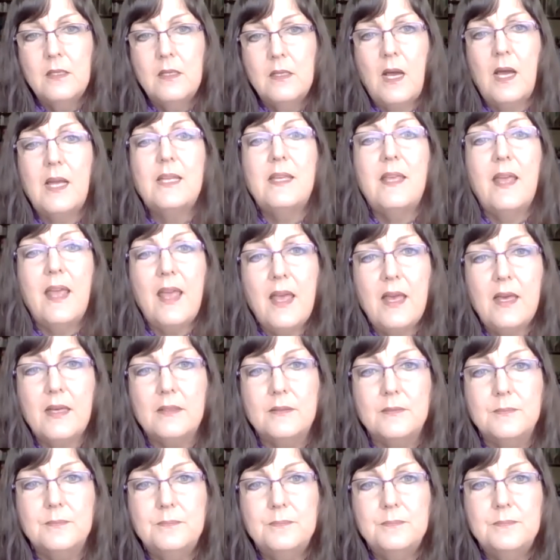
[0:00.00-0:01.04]
I
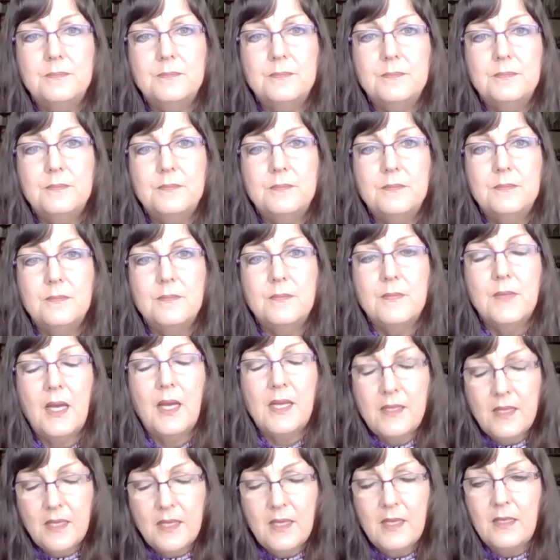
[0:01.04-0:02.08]
can,
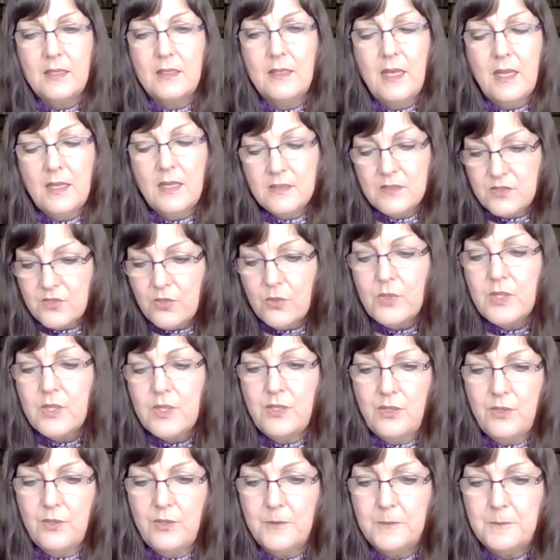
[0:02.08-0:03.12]
and so can
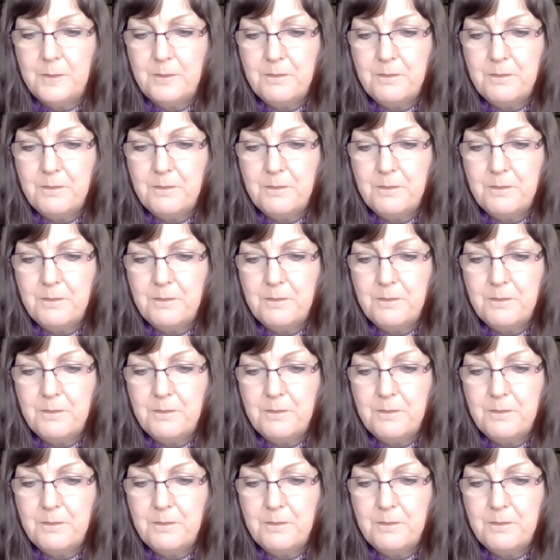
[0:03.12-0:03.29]
you.